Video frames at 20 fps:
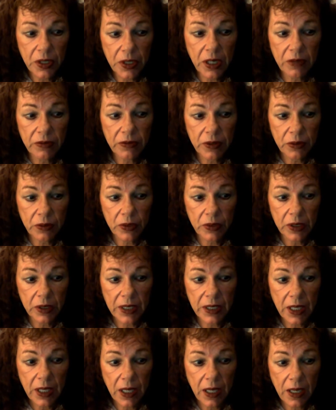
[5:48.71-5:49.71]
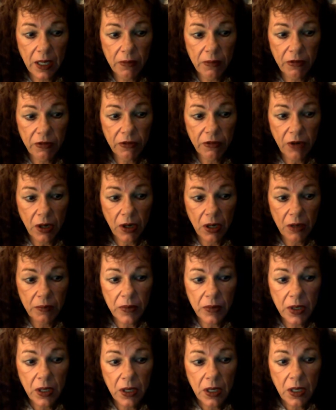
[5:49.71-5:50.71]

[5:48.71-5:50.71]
of it really came from